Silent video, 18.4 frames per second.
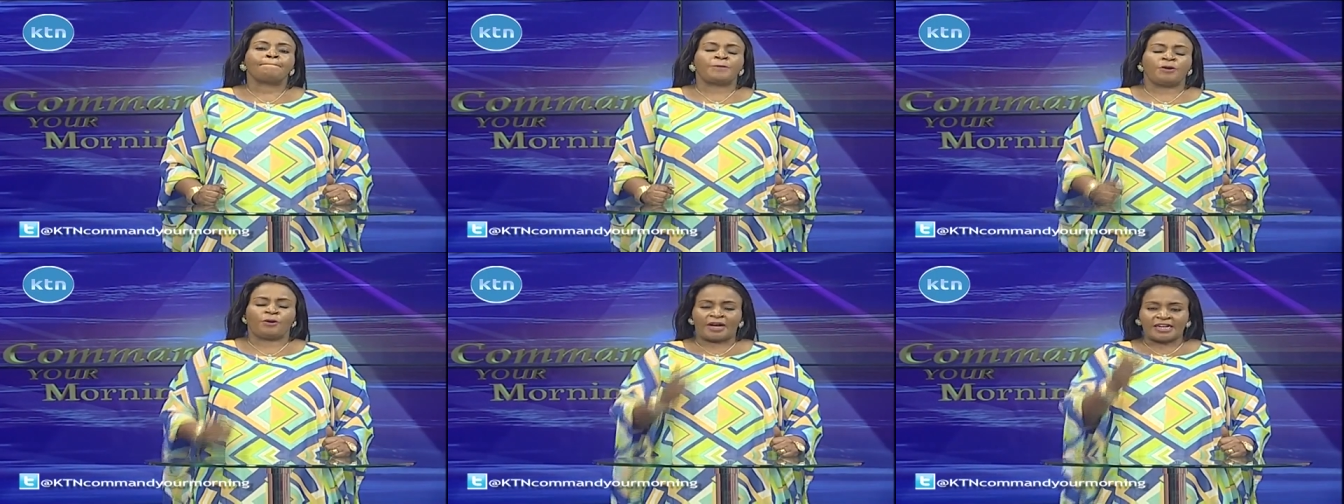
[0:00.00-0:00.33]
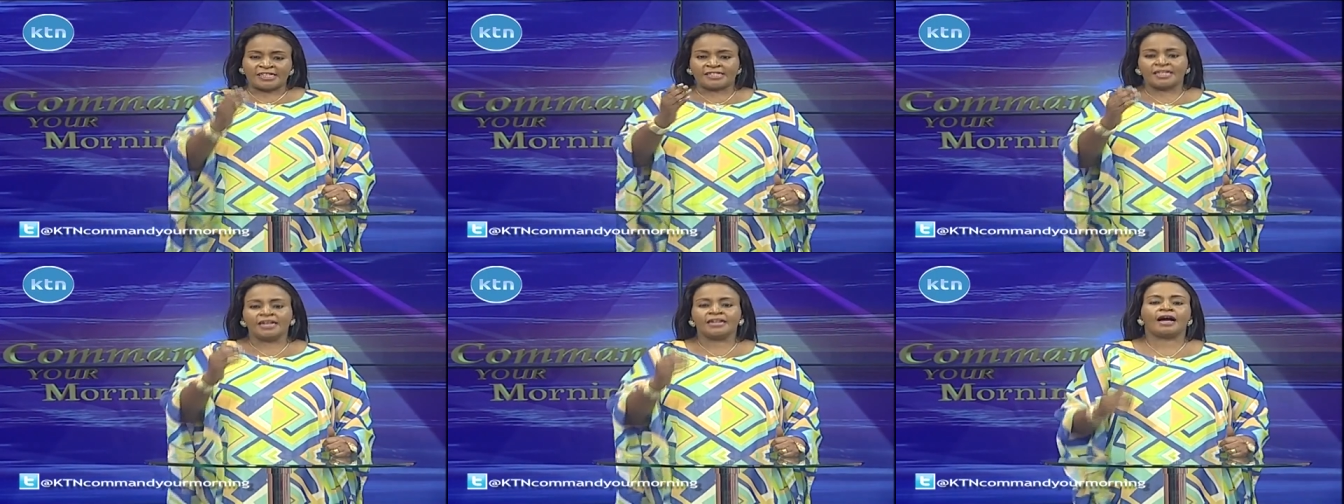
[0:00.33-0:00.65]
You
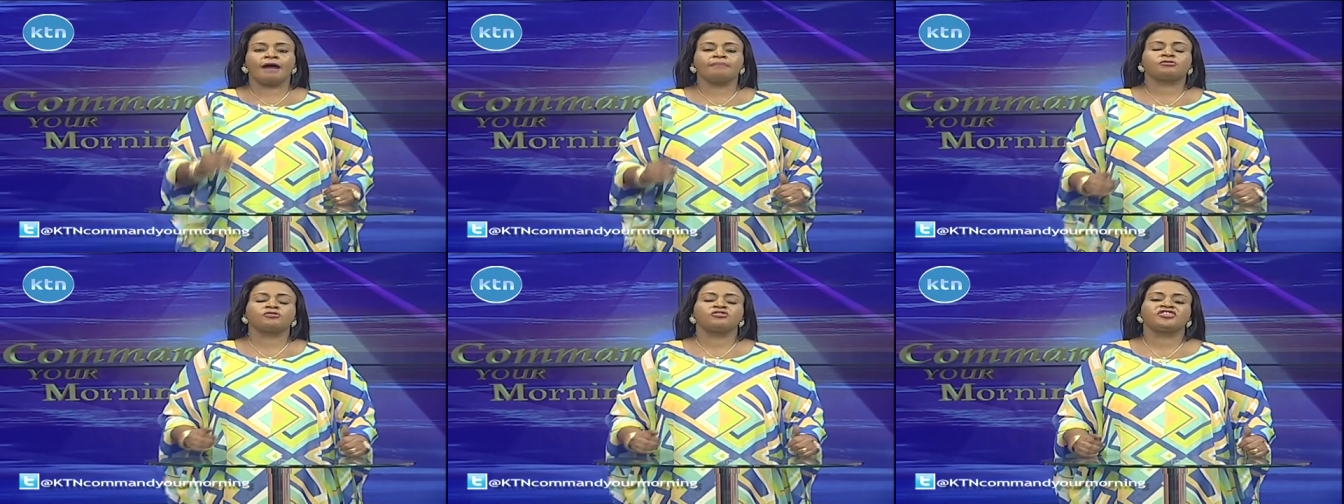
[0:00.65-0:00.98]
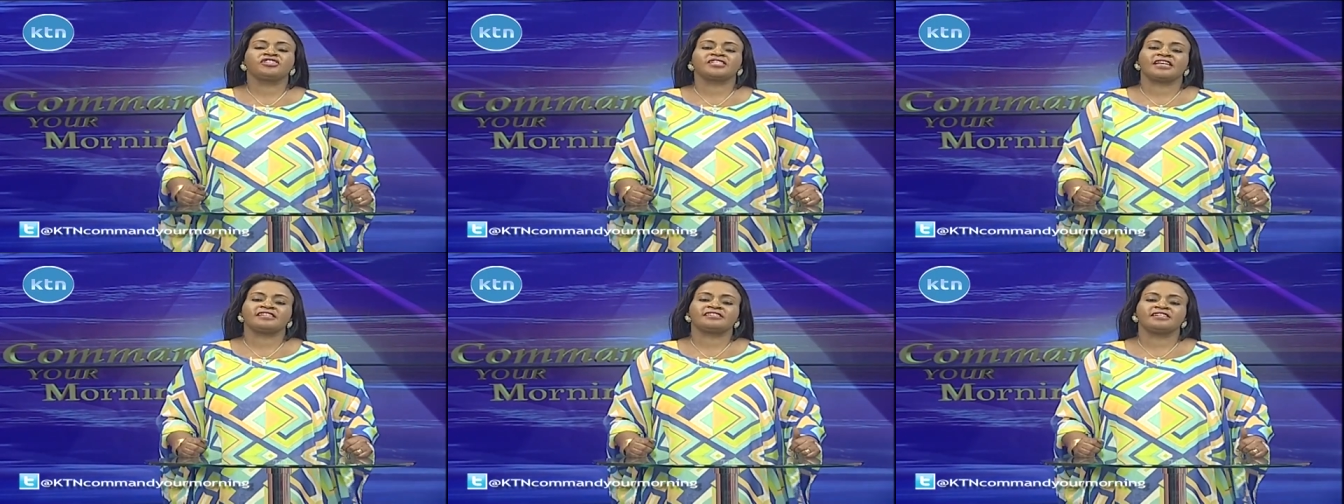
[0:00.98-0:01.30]
can still come to
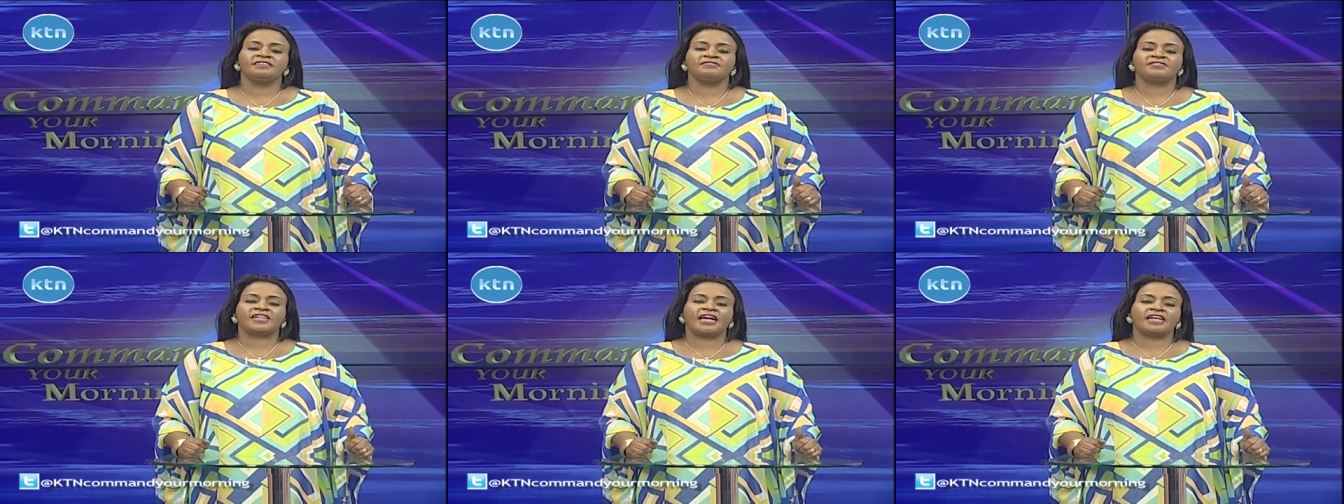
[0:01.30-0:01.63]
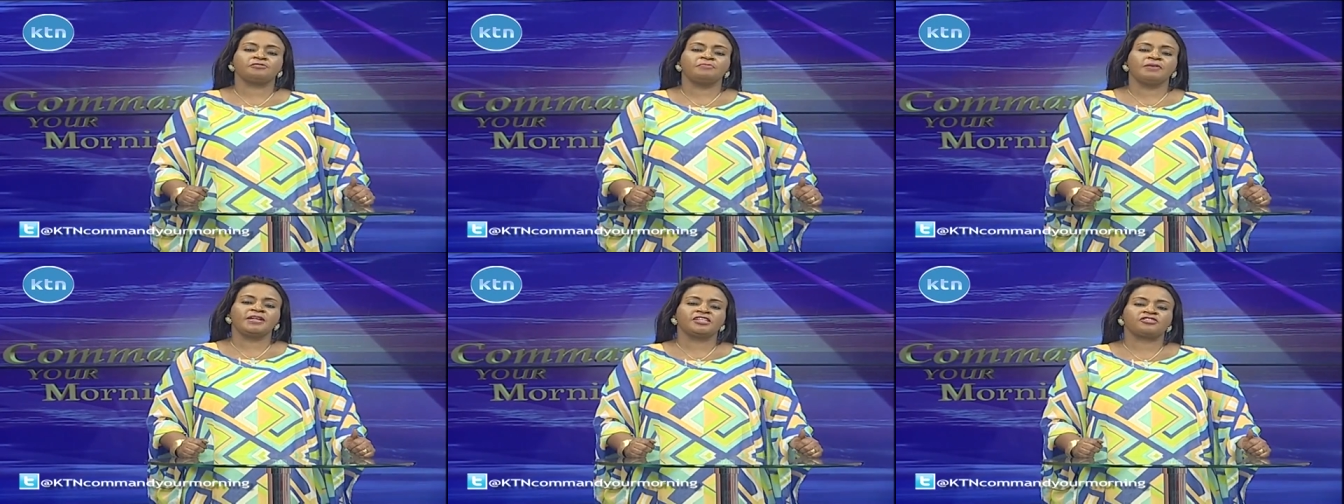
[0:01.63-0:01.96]
Jesus Lives
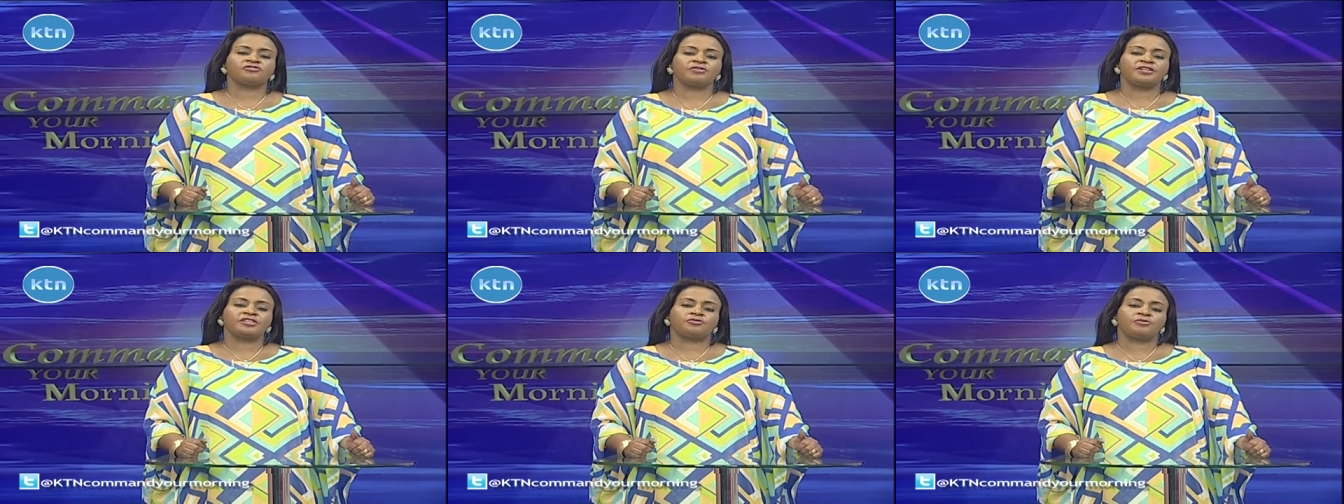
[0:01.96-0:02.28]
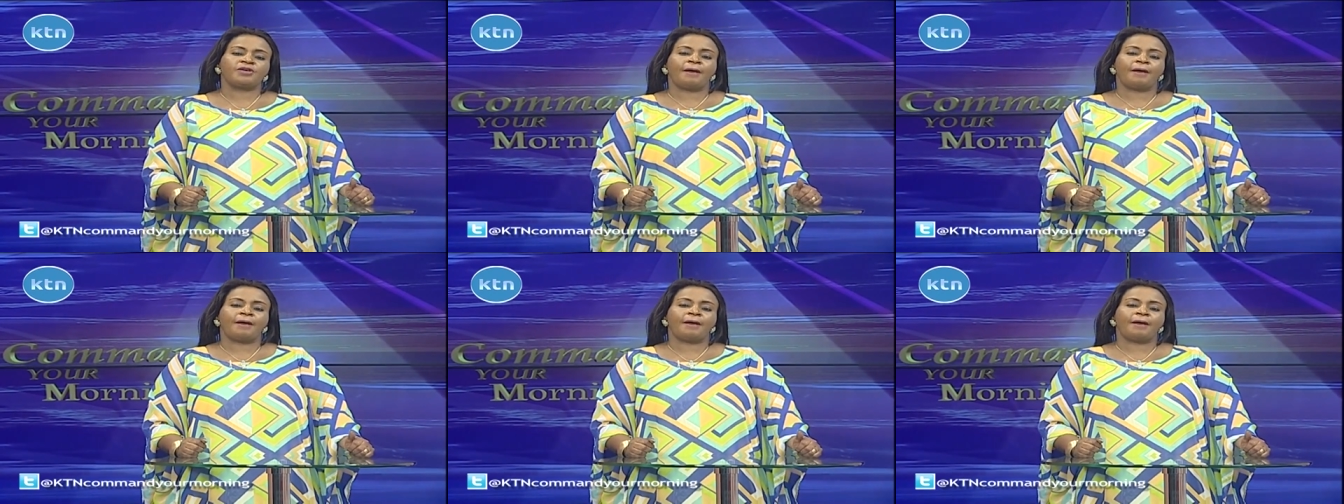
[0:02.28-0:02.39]
Church Ministries.